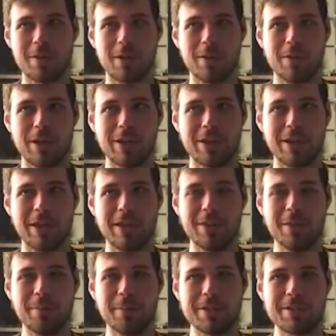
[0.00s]
like
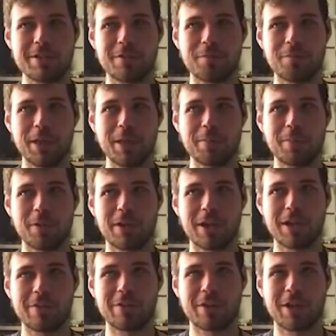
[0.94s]
in the midst of people
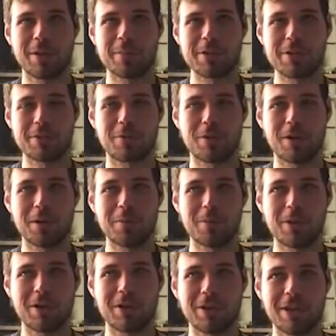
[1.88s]
like Thomas
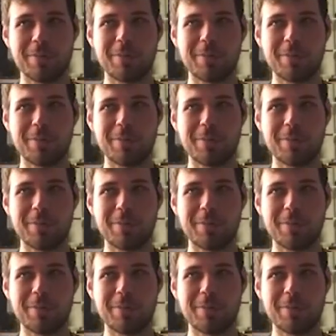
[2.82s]
Cromwell.